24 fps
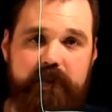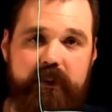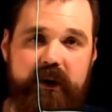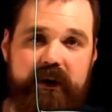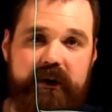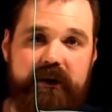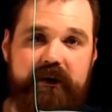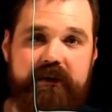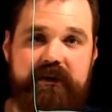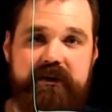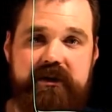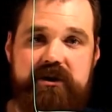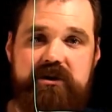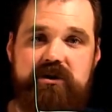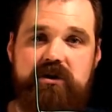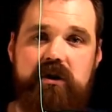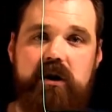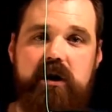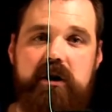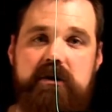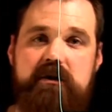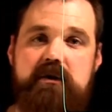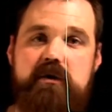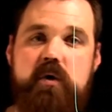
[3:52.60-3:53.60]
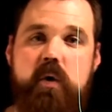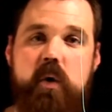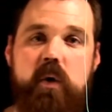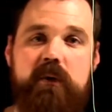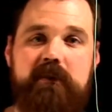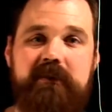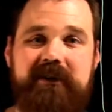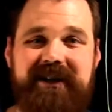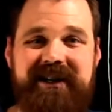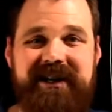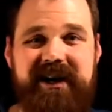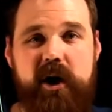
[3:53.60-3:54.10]
button. These are our
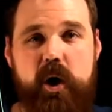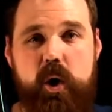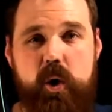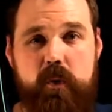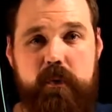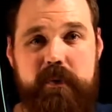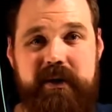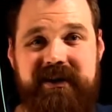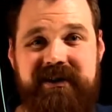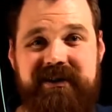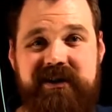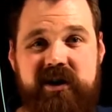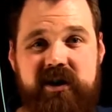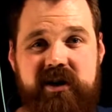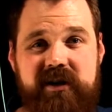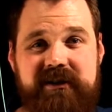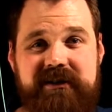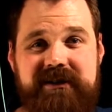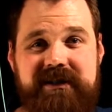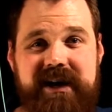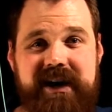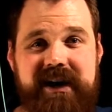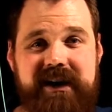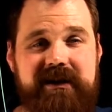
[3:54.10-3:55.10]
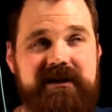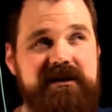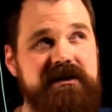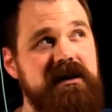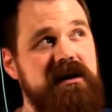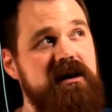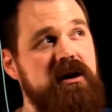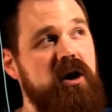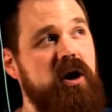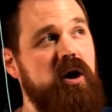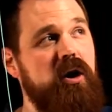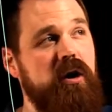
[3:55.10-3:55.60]
normally open contacts
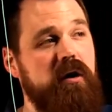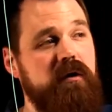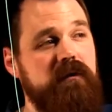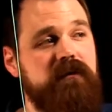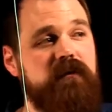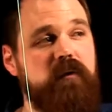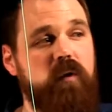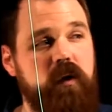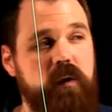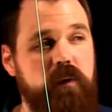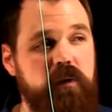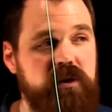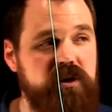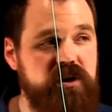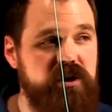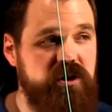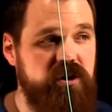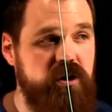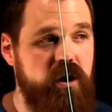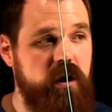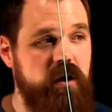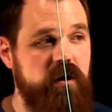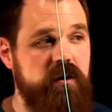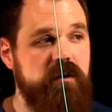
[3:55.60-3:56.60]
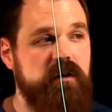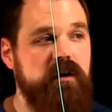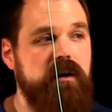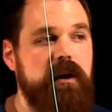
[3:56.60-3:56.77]
on our forward start.